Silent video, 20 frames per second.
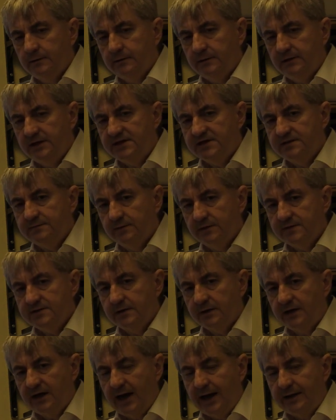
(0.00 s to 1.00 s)
this was
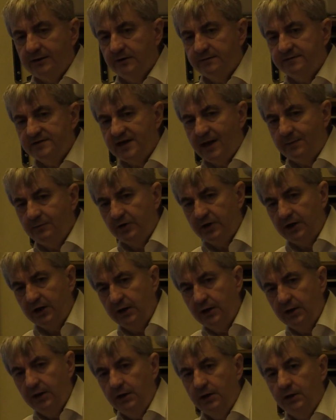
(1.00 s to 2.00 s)
a kind of
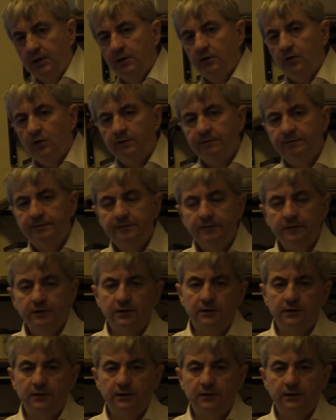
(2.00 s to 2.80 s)
summary of